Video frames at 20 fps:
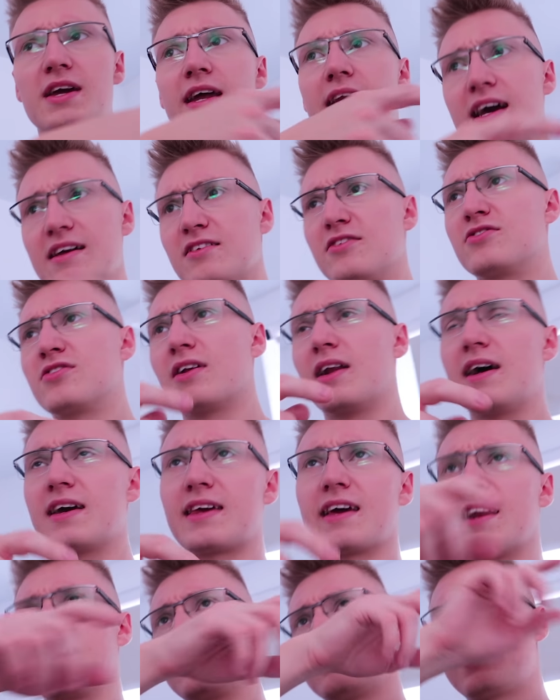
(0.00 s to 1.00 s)
be connected to
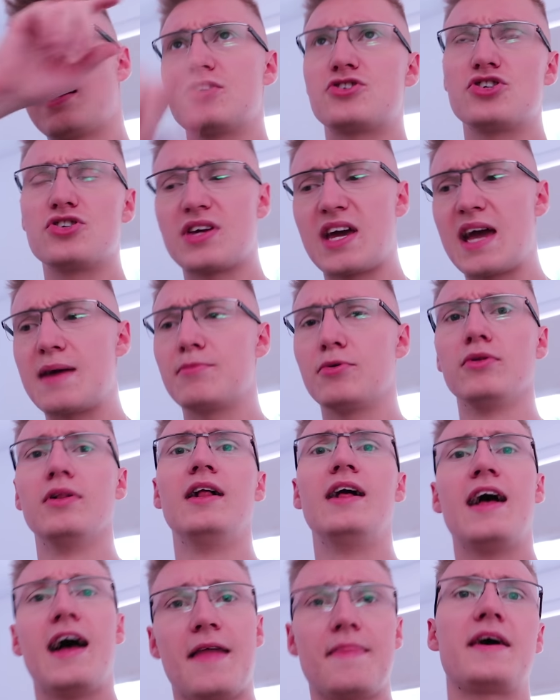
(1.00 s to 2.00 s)
like an extension
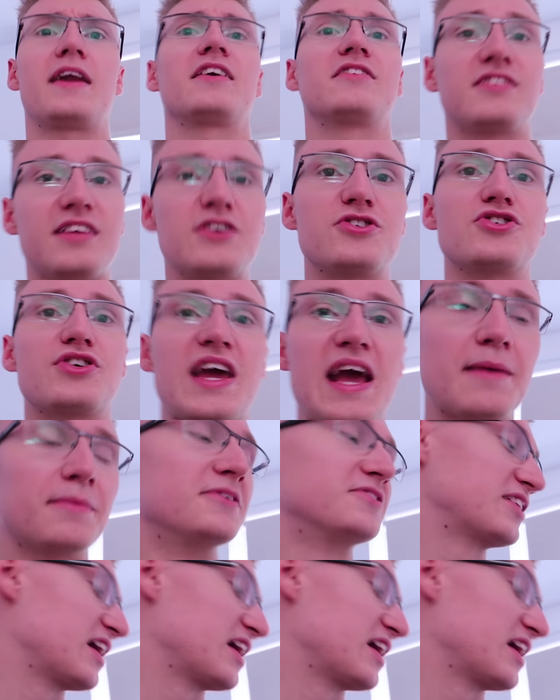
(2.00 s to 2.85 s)
cable, and that extension cable